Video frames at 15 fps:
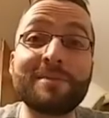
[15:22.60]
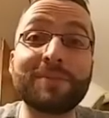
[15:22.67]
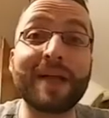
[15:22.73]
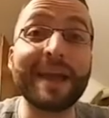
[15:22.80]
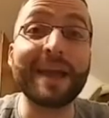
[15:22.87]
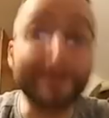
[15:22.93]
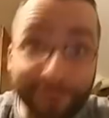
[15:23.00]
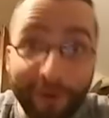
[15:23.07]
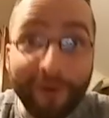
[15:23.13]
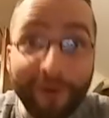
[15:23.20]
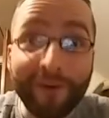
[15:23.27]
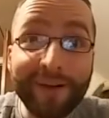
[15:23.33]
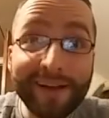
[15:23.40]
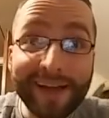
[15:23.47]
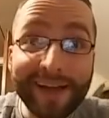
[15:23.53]

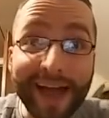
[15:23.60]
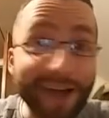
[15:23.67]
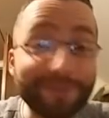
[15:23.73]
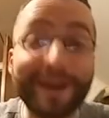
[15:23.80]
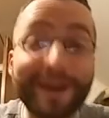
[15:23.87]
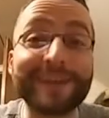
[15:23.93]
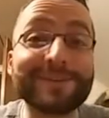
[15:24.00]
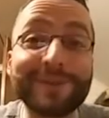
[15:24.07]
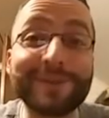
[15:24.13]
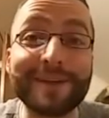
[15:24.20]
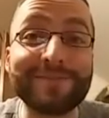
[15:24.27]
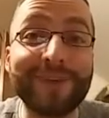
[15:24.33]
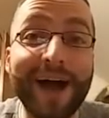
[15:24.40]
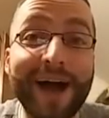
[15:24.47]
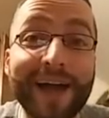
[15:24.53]
playable at rank
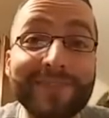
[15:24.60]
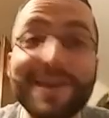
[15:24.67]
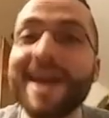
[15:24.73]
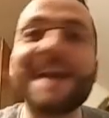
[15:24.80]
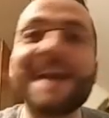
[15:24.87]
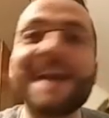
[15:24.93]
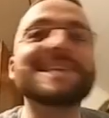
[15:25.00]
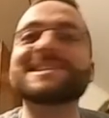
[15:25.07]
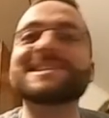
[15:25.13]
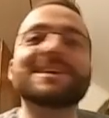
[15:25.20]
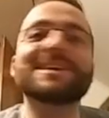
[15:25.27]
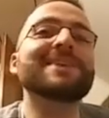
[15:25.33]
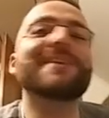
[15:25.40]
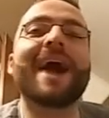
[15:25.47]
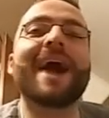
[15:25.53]
25. He's
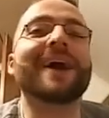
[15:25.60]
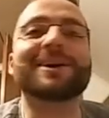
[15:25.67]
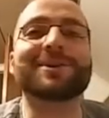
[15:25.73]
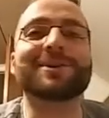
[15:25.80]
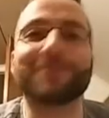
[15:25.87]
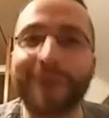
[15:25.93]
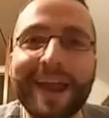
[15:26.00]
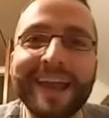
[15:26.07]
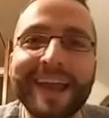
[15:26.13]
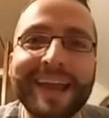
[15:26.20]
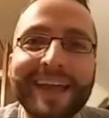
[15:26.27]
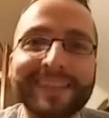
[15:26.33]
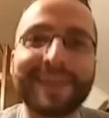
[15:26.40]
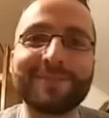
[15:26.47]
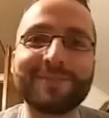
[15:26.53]
still not great
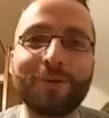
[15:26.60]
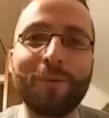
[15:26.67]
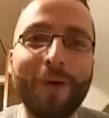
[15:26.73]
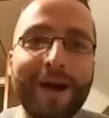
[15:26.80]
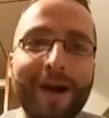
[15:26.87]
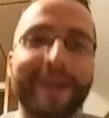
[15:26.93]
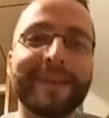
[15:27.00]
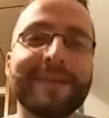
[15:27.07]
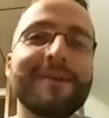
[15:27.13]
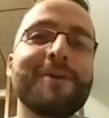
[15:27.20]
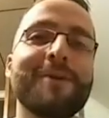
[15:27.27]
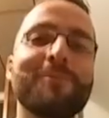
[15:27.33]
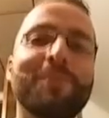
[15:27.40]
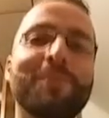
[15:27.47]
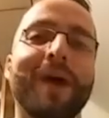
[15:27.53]
at level 1,
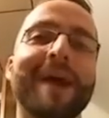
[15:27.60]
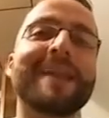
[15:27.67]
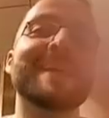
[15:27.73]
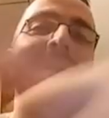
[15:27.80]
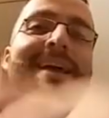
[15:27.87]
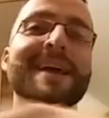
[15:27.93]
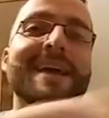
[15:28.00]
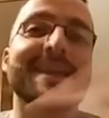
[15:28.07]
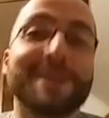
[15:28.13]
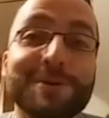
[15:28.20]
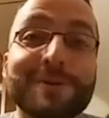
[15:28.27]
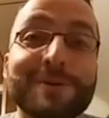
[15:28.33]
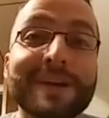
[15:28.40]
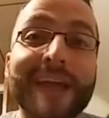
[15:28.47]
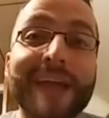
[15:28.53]
but you can